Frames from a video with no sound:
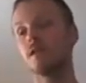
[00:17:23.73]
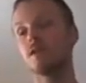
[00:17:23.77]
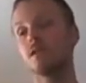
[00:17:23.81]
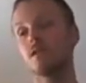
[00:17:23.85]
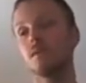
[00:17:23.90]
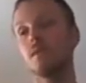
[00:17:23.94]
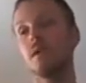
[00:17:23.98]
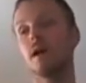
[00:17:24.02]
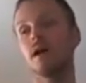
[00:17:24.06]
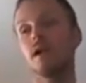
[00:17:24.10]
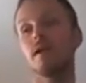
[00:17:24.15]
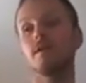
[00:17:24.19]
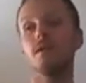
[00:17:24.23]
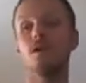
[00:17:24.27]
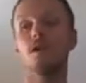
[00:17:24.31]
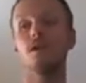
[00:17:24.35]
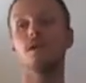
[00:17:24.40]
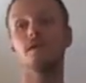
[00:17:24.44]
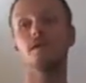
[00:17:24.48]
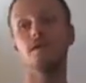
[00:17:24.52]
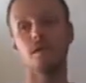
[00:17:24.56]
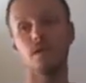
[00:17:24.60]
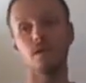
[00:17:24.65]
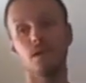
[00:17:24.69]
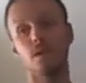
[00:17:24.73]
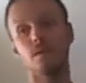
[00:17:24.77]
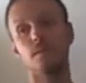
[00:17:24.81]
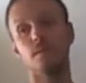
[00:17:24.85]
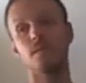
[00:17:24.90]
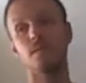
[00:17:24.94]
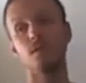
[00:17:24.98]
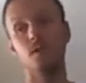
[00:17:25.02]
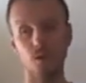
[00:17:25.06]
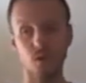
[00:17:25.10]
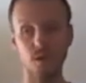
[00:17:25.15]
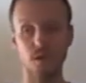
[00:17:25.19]
So you might have heard of the term
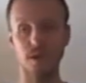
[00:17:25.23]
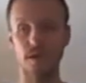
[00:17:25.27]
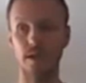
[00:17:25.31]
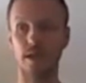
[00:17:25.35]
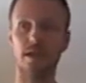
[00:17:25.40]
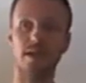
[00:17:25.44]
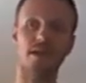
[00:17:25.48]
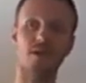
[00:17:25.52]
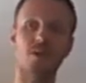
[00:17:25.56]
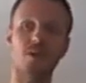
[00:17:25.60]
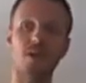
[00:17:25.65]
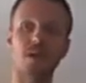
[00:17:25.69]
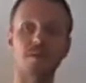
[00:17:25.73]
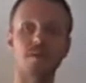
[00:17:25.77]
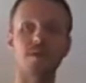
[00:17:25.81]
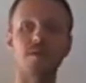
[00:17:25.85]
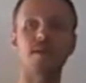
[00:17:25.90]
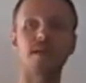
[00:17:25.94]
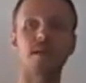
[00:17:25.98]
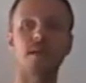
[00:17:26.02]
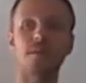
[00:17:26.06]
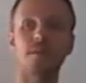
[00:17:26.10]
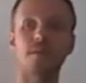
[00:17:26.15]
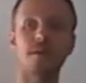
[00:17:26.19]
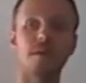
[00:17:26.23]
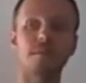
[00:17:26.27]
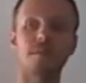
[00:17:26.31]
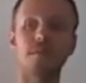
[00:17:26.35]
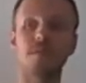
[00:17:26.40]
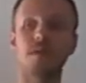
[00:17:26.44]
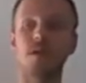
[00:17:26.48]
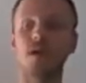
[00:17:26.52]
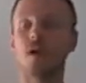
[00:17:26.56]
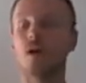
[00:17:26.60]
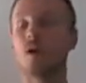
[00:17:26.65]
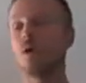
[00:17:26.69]
full-stack web developer
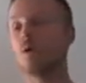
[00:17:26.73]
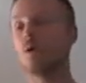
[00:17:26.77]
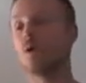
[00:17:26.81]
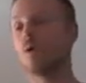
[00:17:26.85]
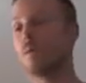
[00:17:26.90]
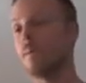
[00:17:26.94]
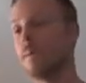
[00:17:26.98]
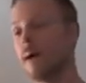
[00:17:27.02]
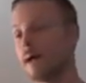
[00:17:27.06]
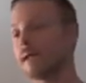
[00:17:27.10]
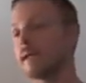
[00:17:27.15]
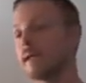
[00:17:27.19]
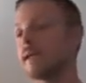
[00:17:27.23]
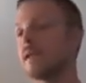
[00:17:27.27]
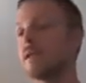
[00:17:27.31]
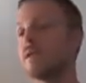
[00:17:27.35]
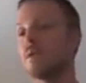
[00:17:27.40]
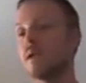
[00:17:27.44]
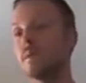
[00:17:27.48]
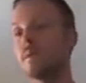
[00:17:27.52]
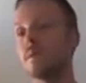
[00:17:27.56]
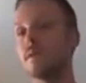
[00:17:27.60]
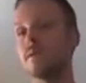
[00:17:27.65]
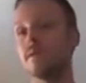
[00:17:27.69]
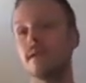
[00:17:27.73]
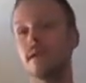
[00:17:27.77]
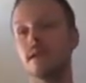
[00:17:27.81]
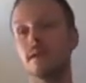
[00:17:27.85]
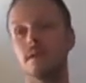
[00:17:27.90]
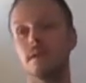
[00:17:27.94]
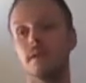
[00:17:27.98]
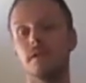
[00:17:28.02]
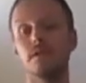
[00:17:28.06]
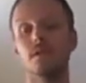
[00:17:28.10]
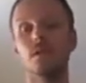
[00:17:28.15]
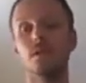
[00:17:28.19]
or back-end web developer.
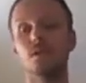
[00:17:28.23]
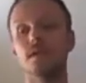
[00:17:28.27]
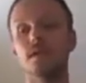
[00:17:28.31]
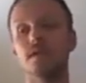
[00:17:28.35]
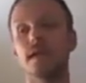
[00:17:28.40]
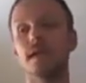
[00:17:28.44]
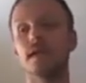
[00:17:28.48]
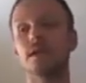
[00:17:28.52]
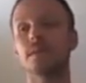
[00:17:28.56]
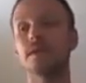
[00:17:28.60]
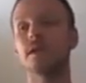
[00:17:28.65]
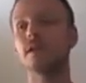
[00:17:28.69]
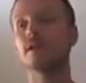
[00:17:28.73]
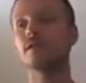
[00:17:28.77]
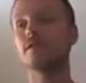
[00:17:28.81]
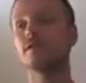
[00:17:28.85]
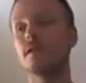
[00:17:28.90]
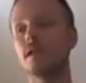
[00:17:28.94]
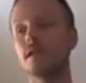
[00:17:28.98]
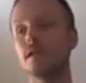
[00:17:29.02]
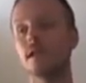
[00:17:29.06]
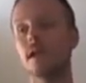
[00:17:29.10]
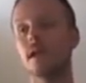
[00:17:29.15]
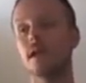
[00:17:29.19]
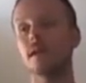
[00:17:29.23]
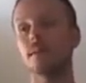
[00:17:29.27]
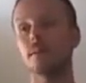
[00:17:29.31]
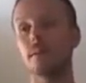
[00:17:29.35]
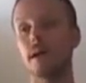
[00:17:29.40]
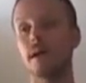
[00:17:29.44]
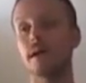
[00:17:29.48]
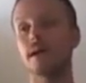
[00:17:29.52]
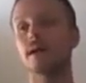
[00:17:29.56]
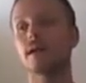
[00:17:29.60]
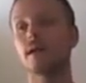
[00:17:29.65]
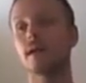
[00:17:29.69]
Full-stack meaning front and
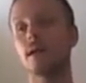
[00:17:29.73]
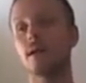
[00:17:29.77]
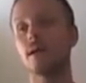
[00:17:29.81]
back.